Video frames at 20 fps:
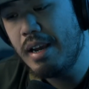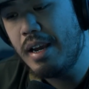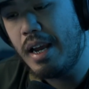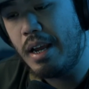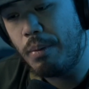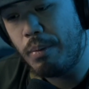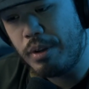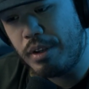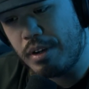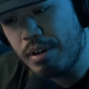
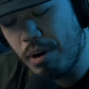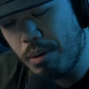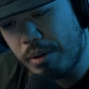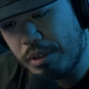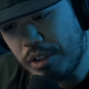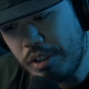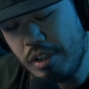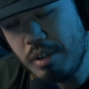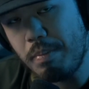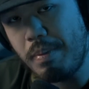And when you go
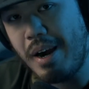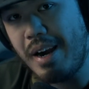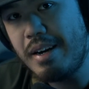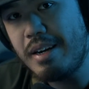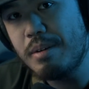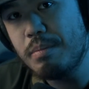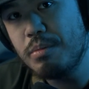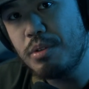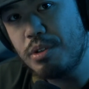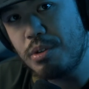with cheap
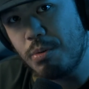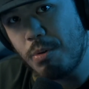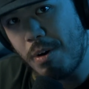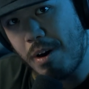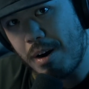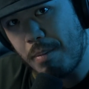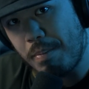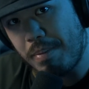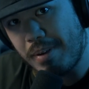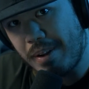items, you
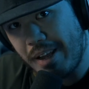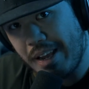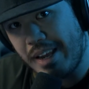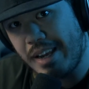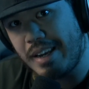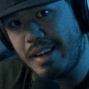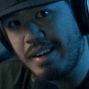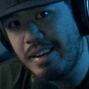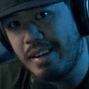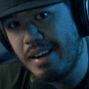are
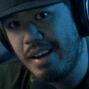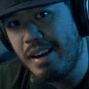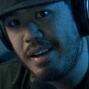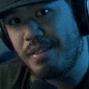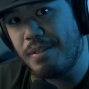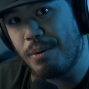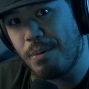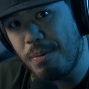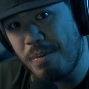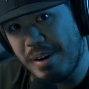playing
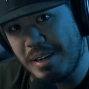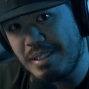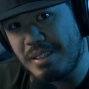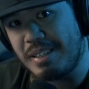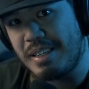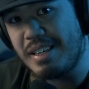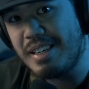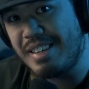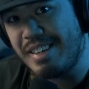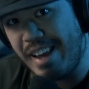the
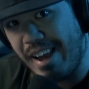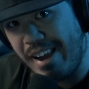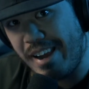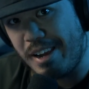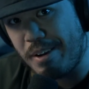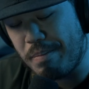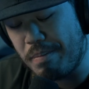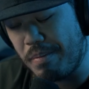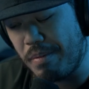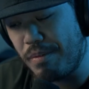risky
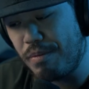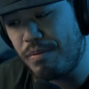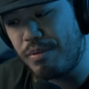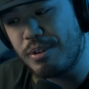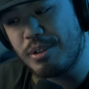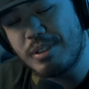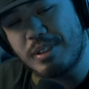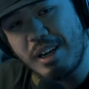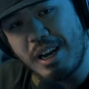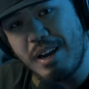game.
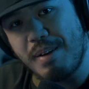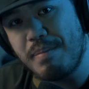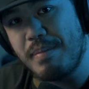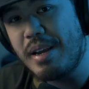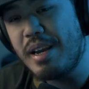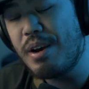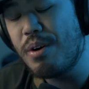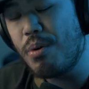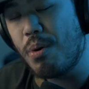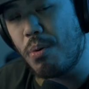For some,
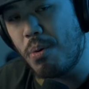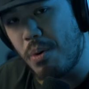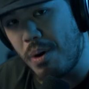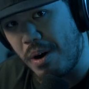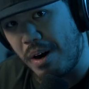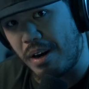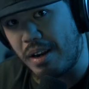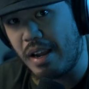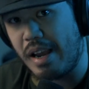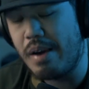it will
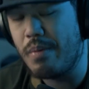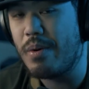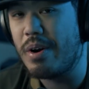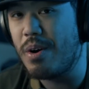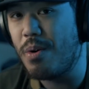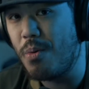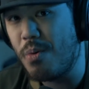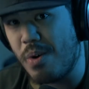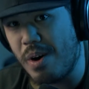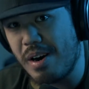work. And when
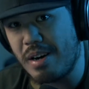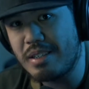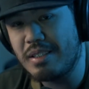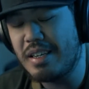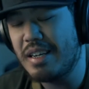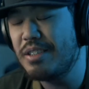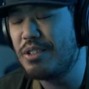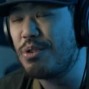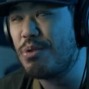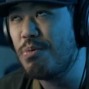it works,
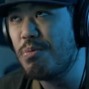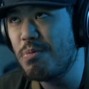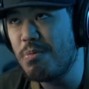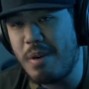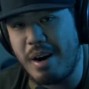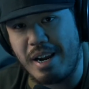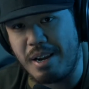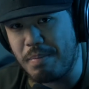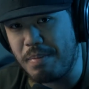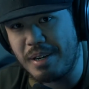it's
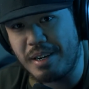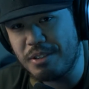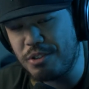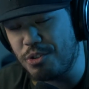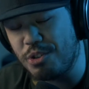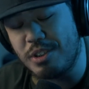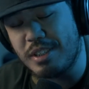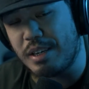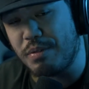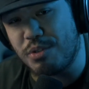great because
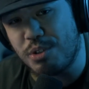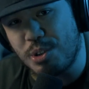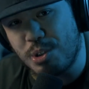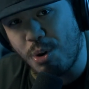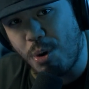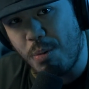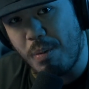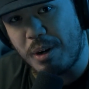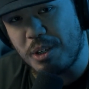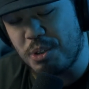you save
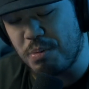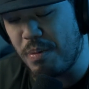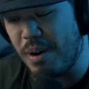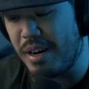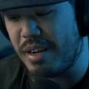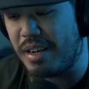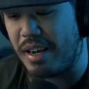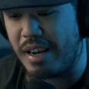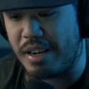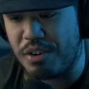so much
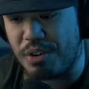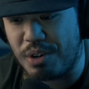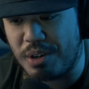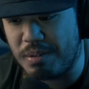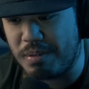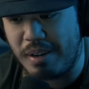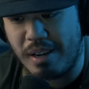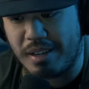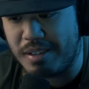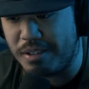money,
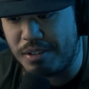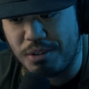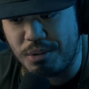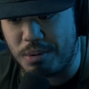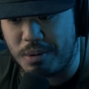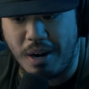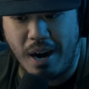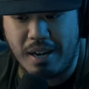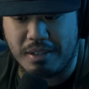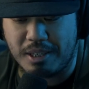and you
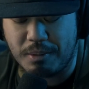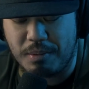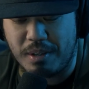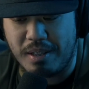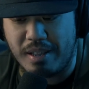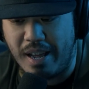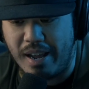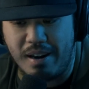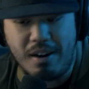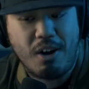got
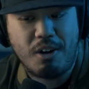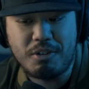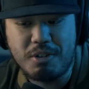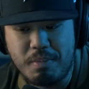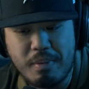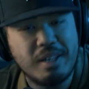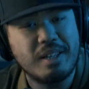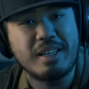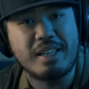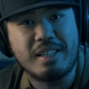something that
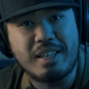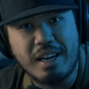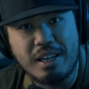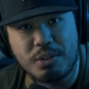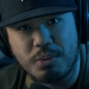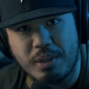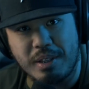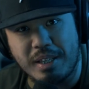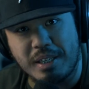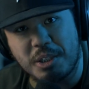ultimately
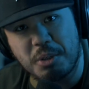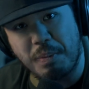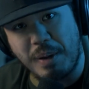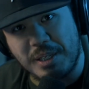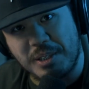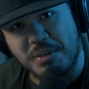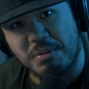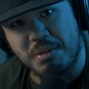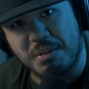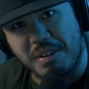does what the
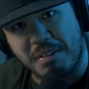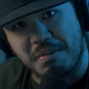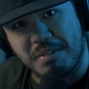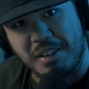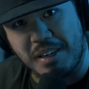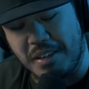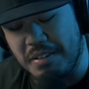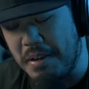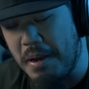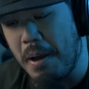expensive stuff
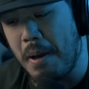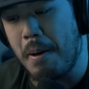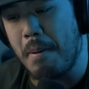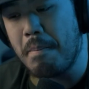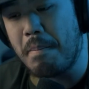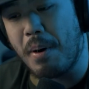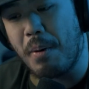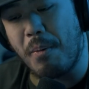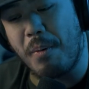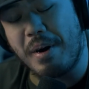does.
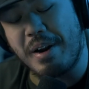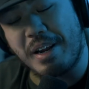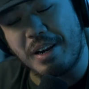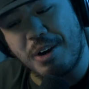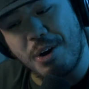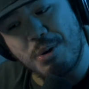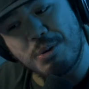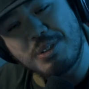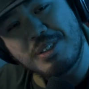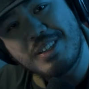But when it
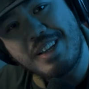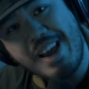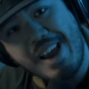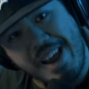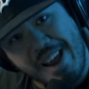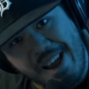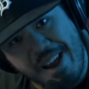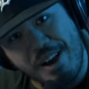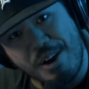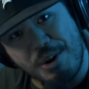goes
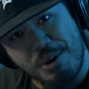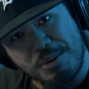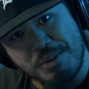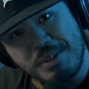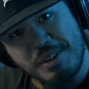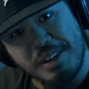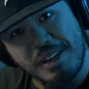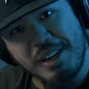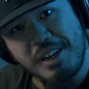down,